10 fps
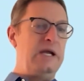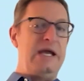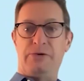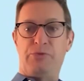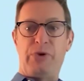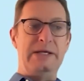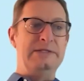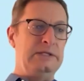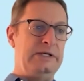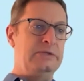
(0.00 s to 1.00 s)
enterprise
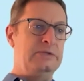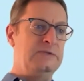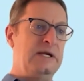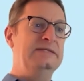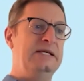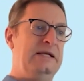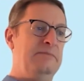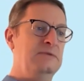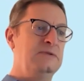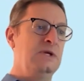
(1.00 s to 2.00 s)
leaders and
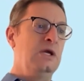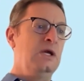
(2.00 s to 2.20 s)
teams